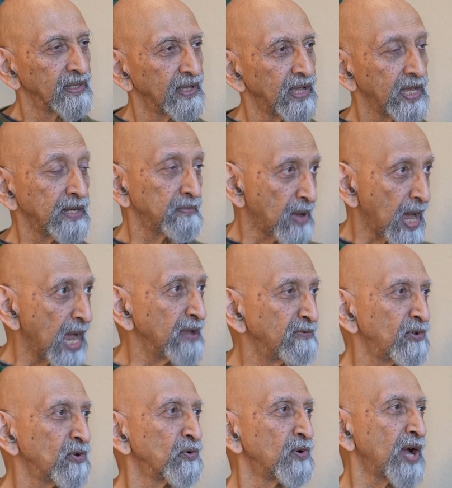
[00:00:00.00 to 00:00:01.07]
In my
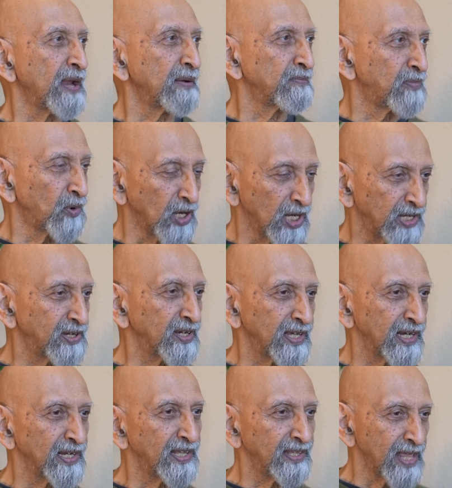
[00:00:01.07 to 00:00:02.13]
view, and
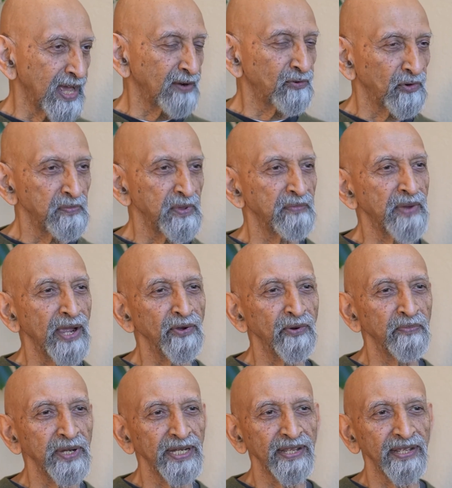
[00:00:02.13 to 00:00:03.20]
politically, that would be my
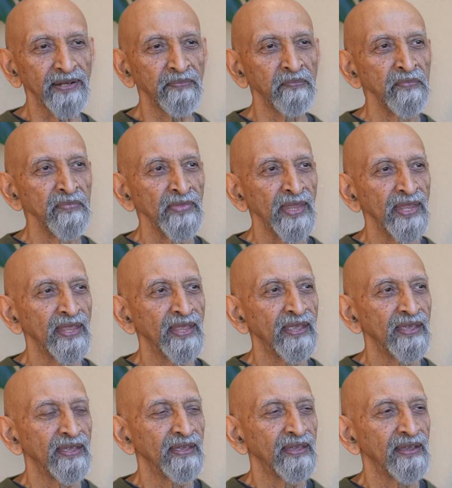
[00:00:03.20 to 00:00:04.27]
opinion.
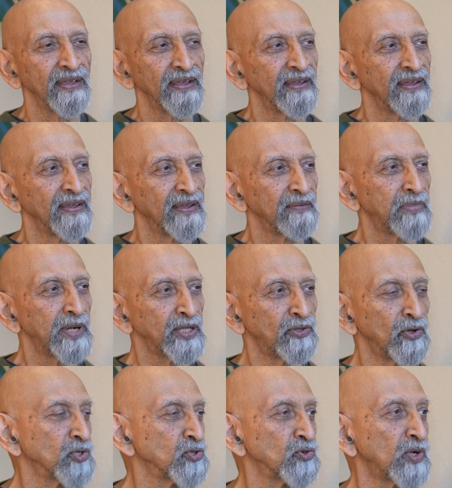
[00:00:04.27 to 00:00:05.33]
But
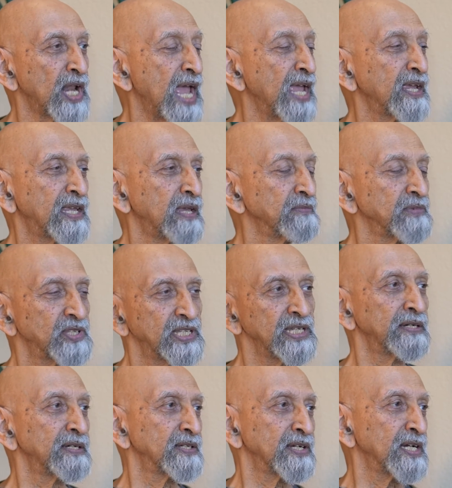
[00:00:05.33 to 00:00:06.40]
those who like him
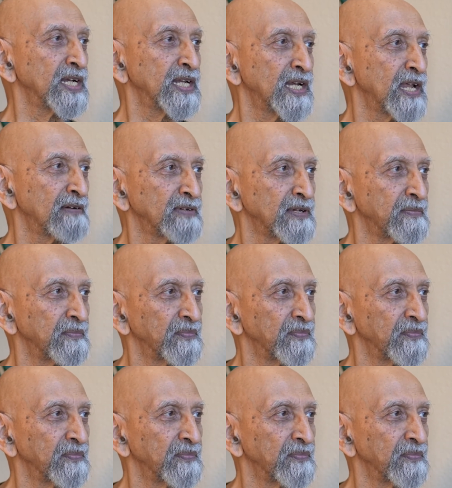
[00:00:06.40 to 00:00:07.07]
certainly love him.